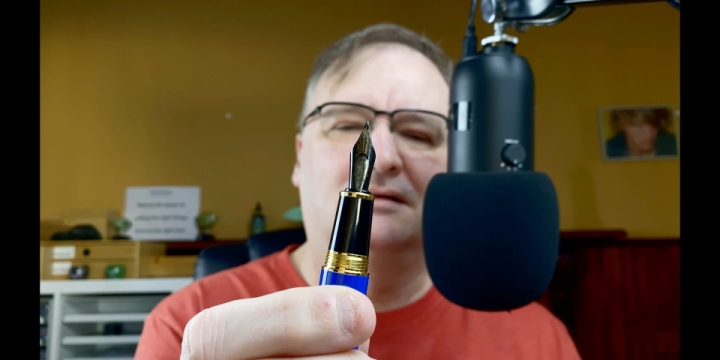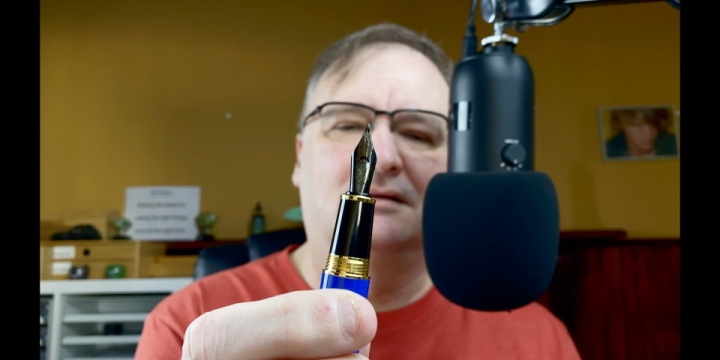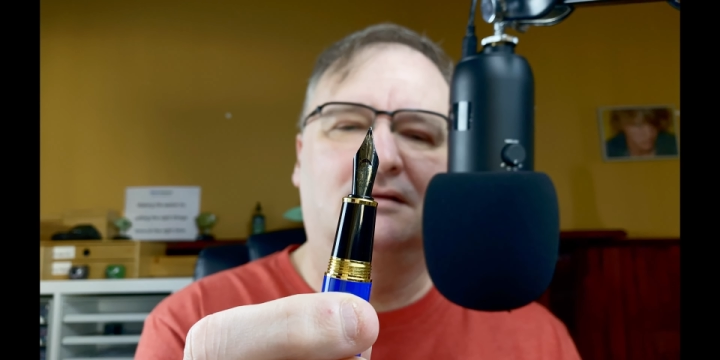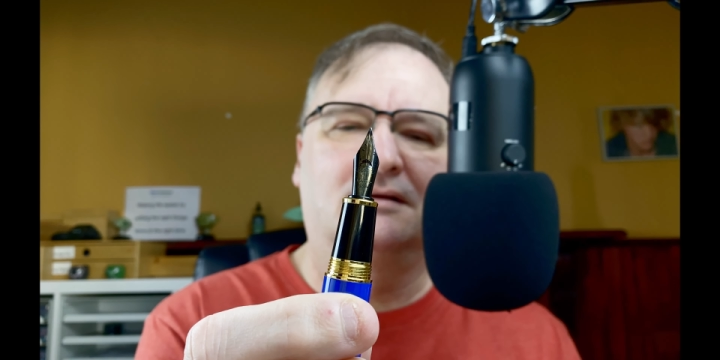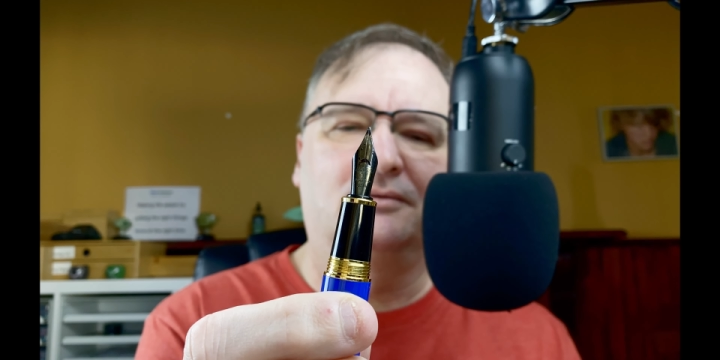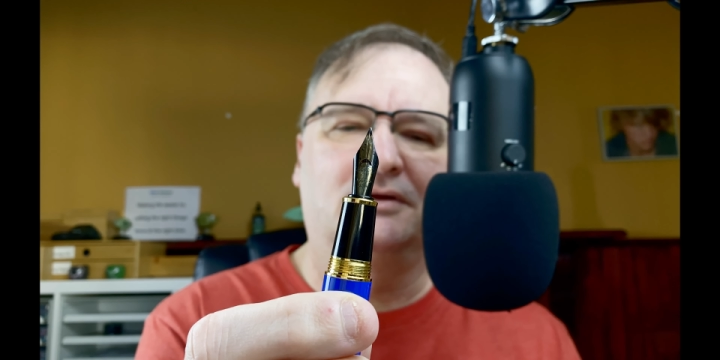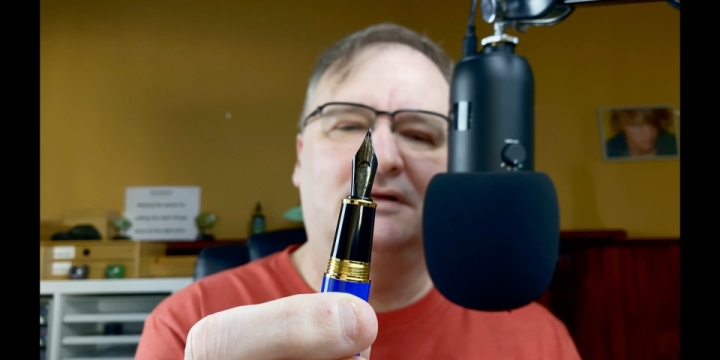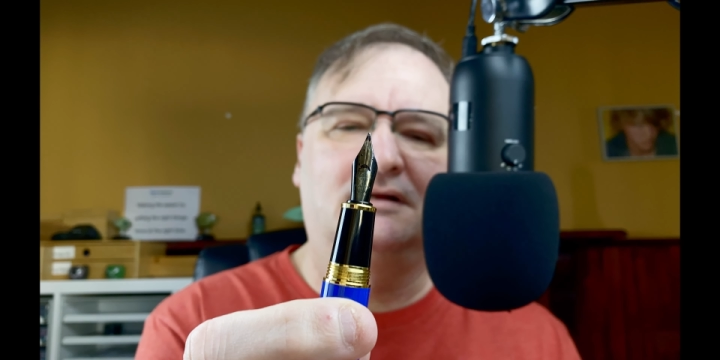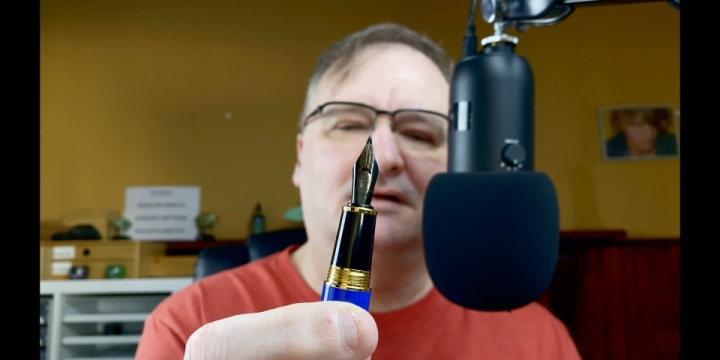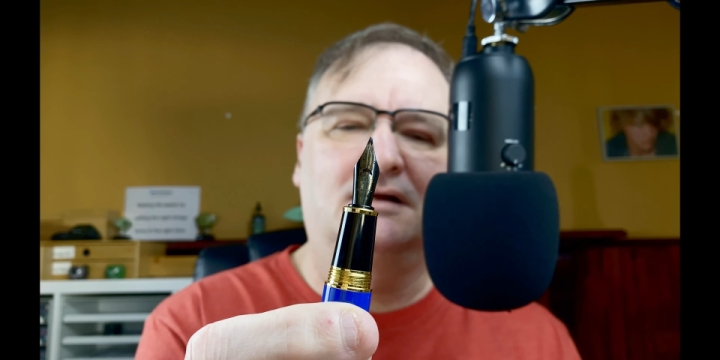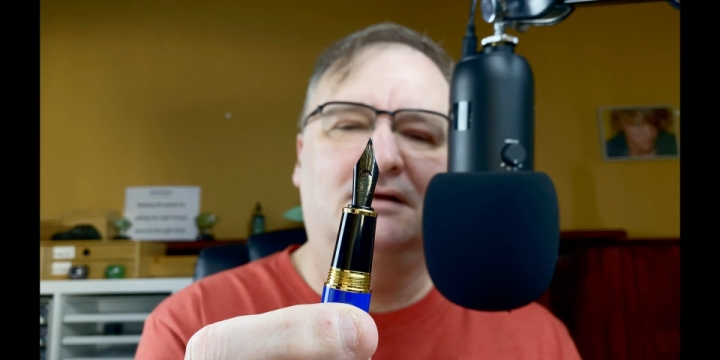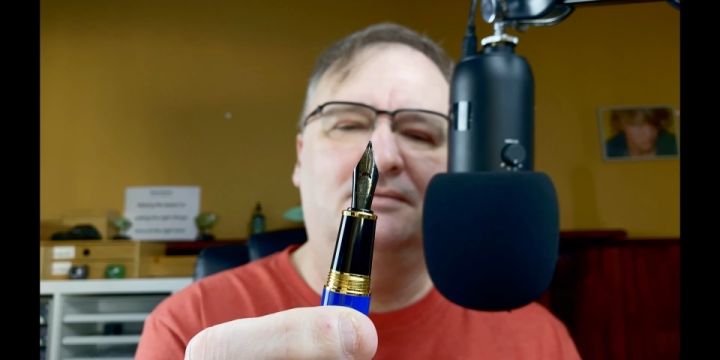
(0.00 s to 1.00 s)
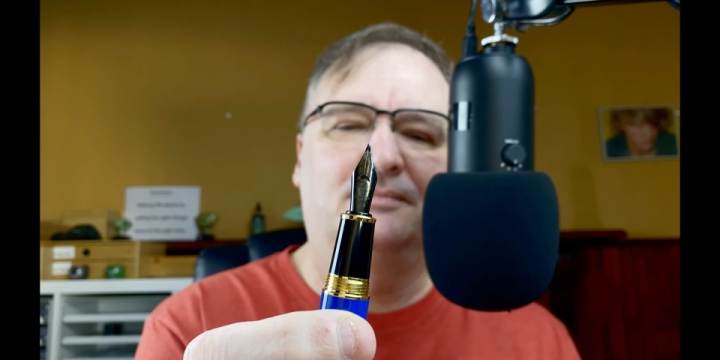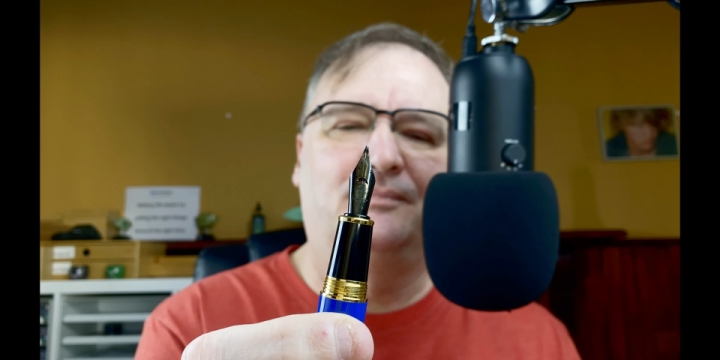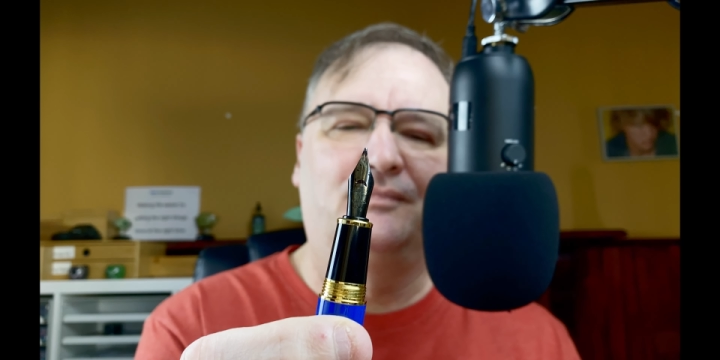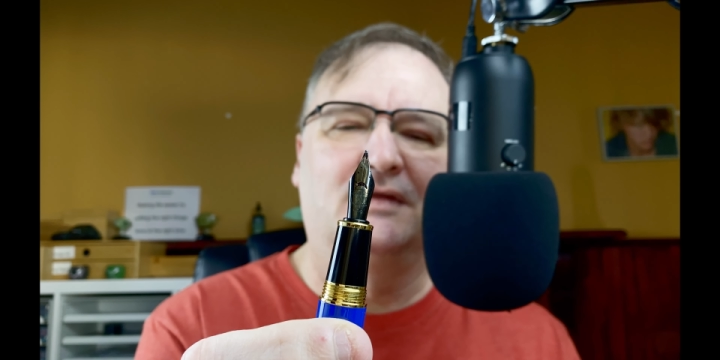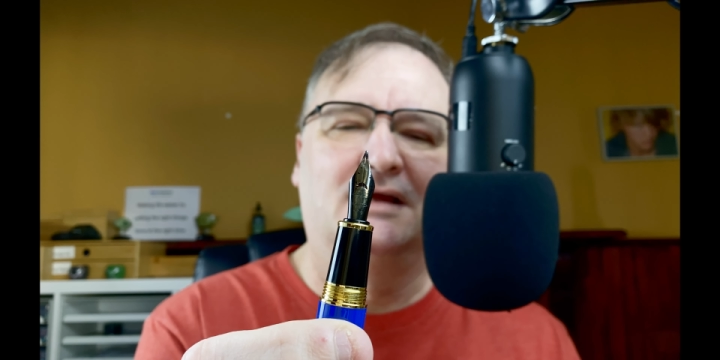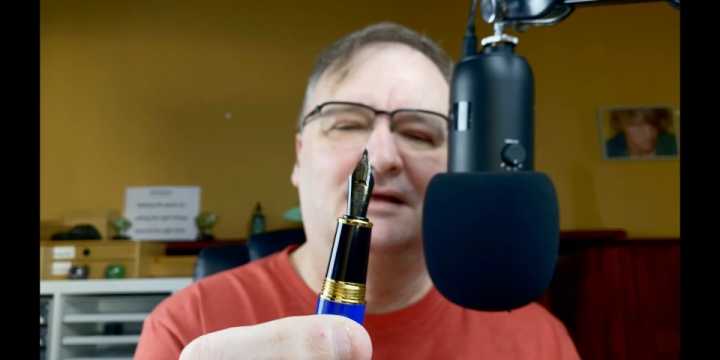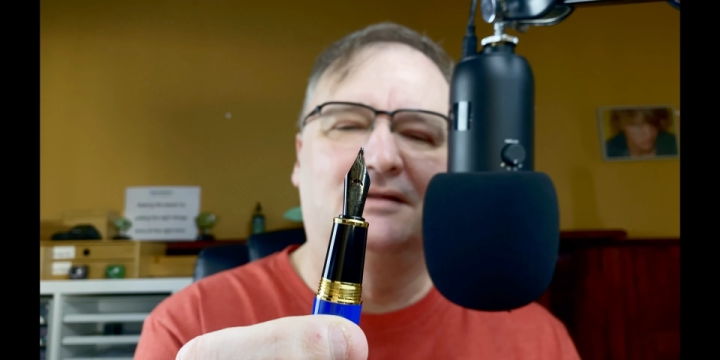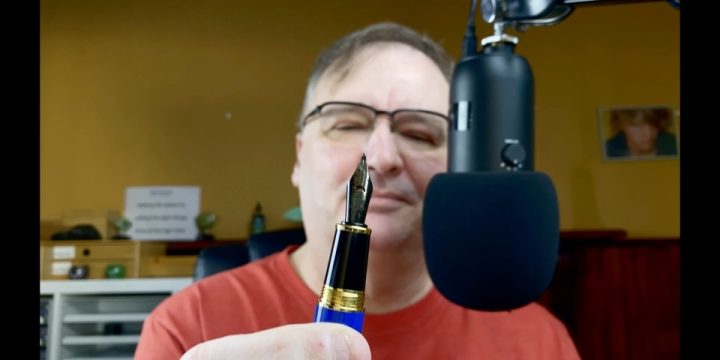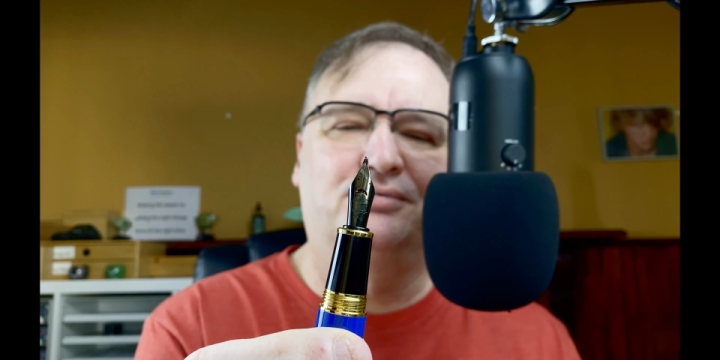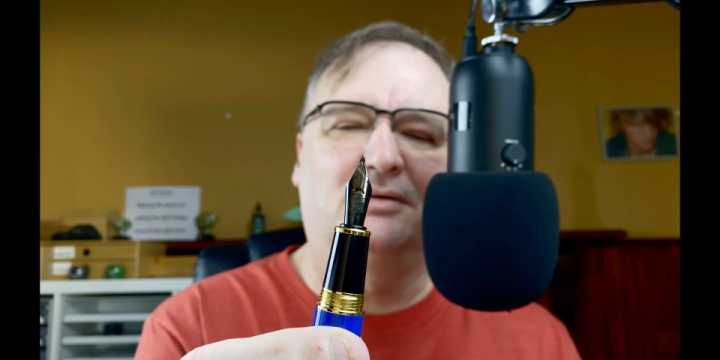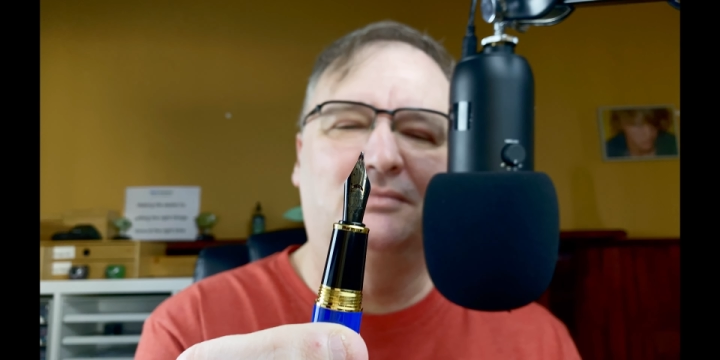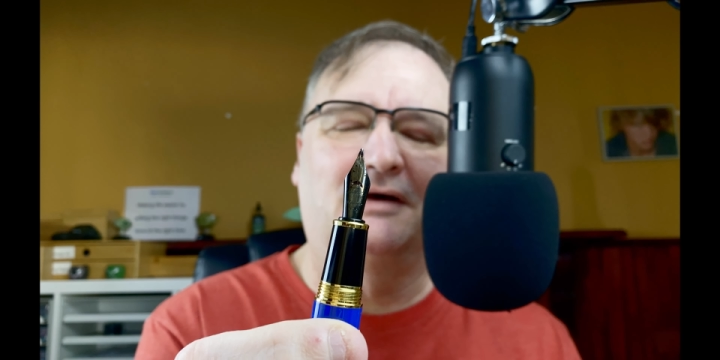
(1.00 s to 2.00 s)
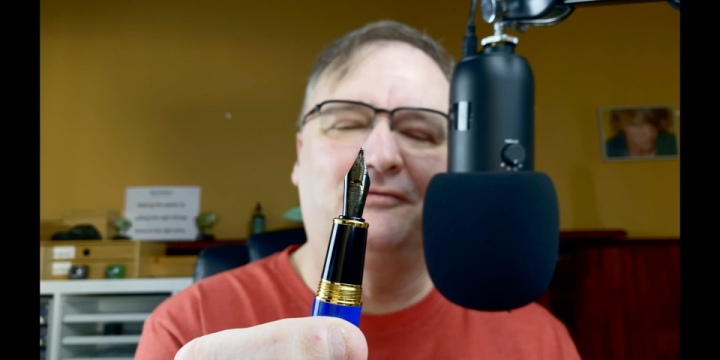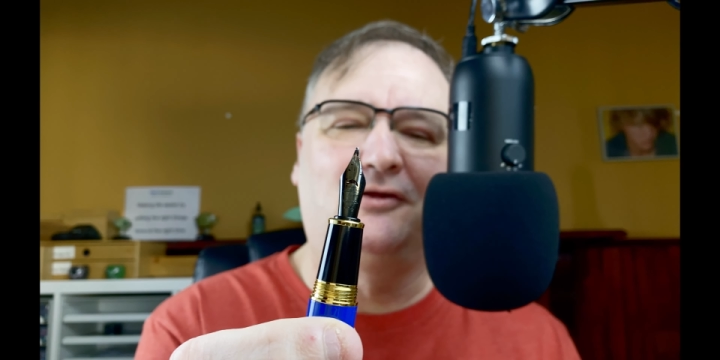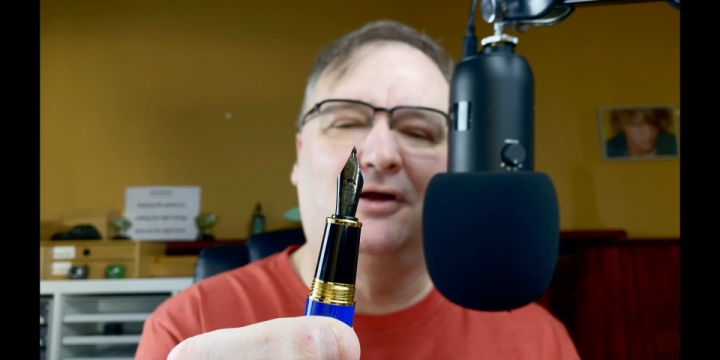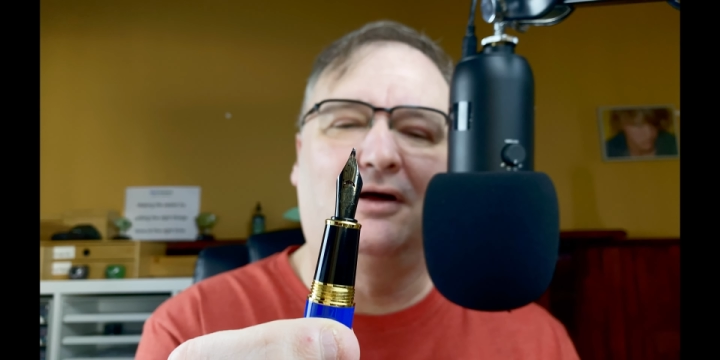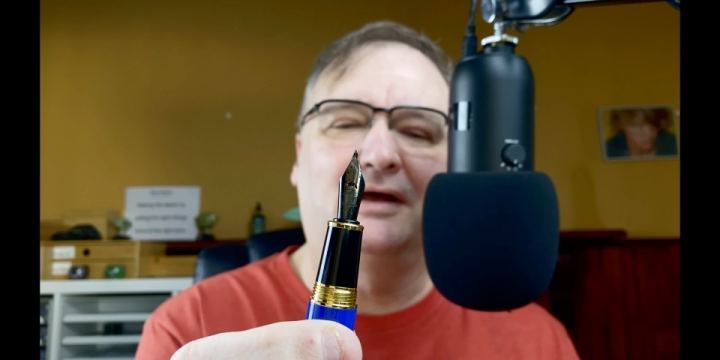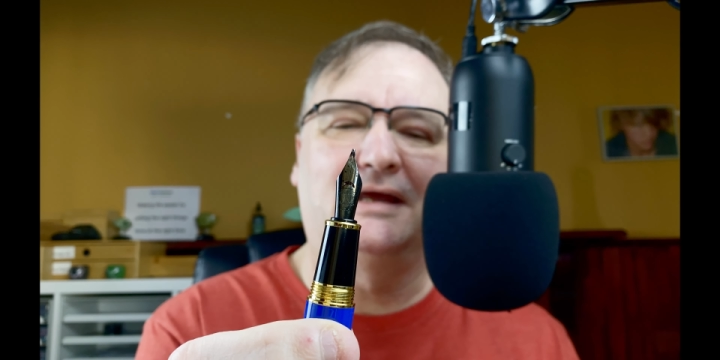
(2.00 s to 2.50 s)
There we go. The problem I've got